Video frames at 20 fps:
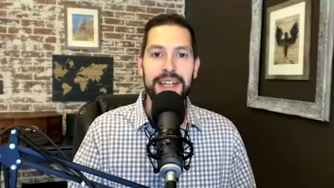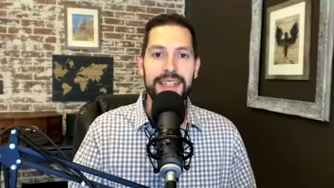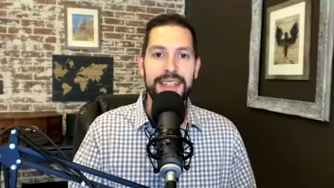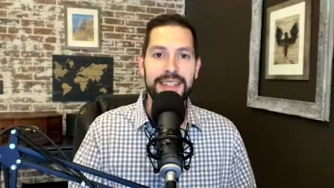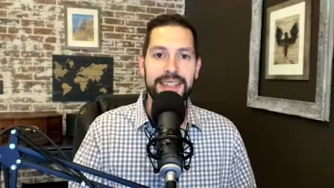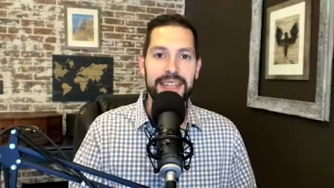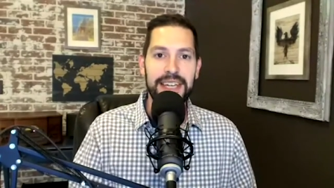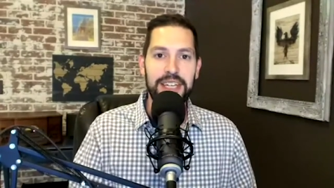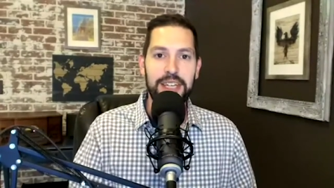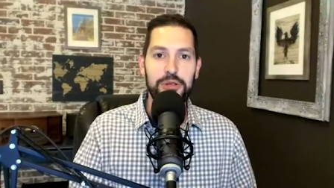
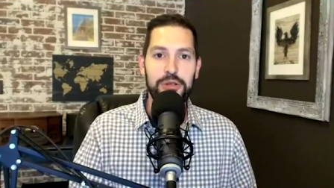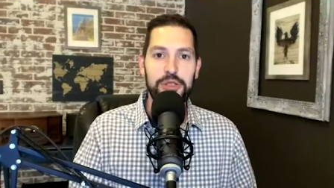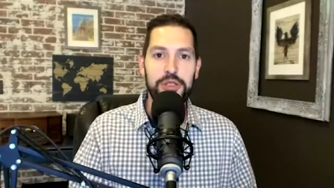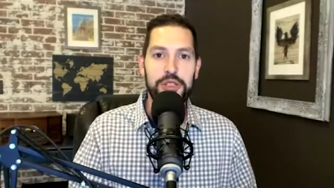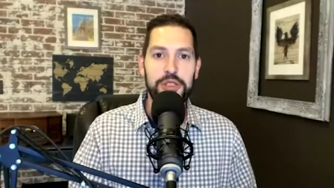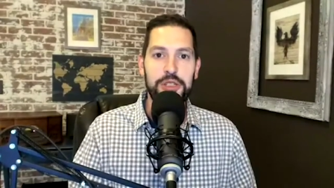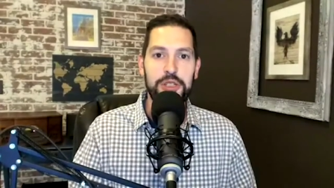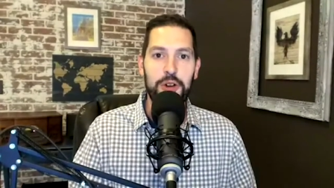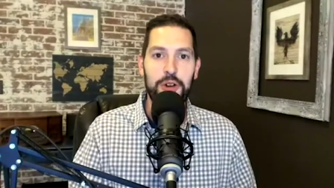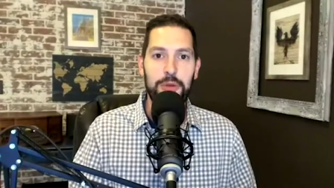Thank you
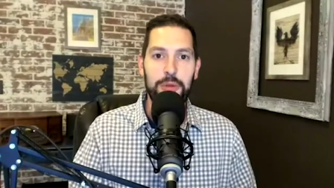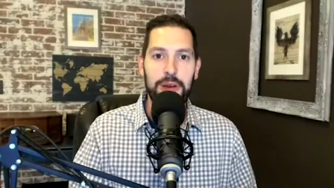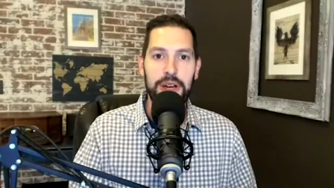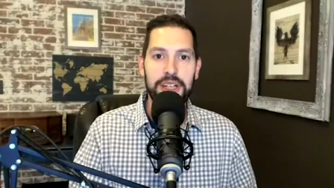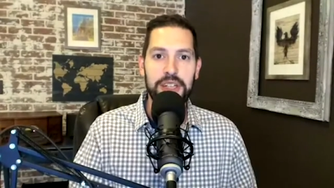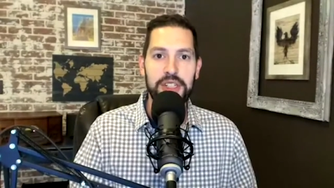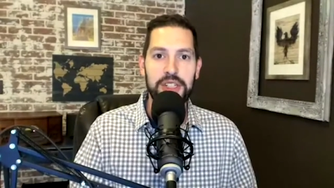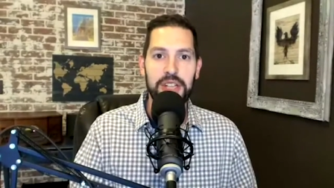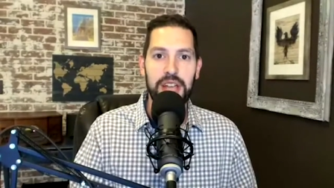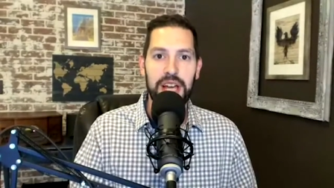so
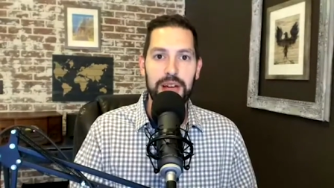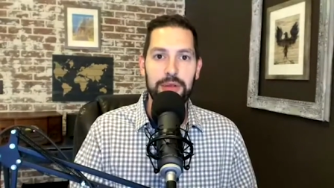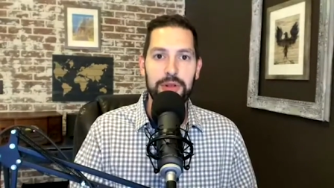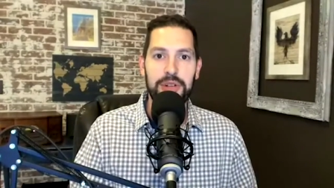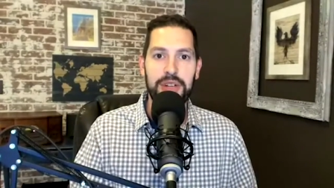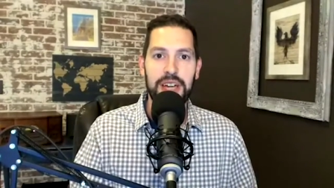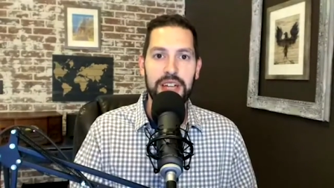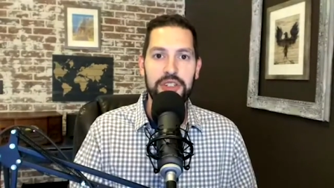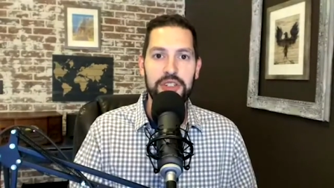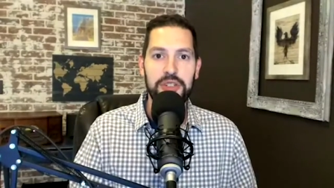much. I will
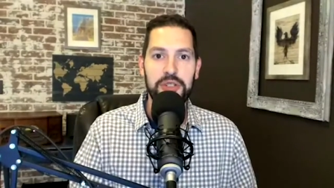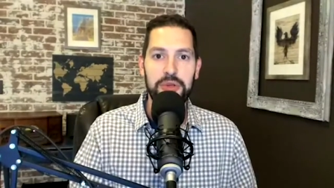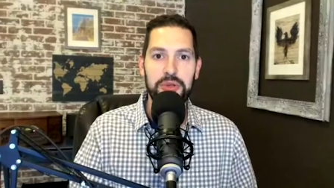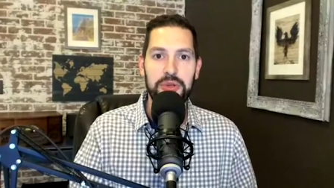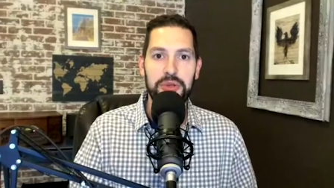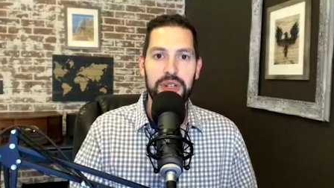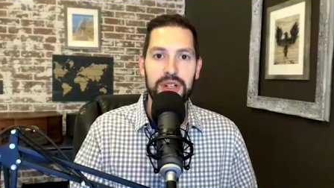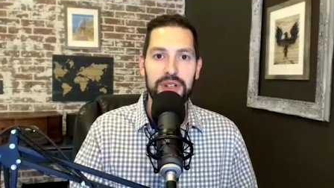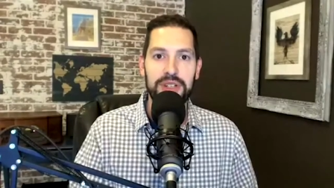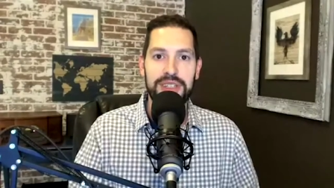catch
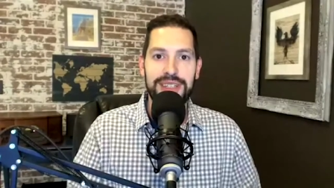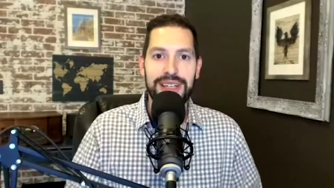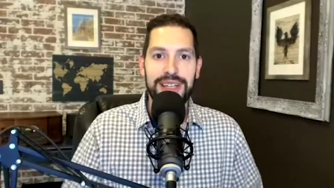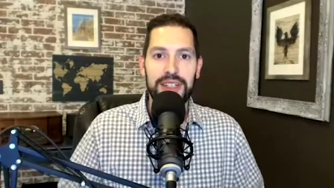you.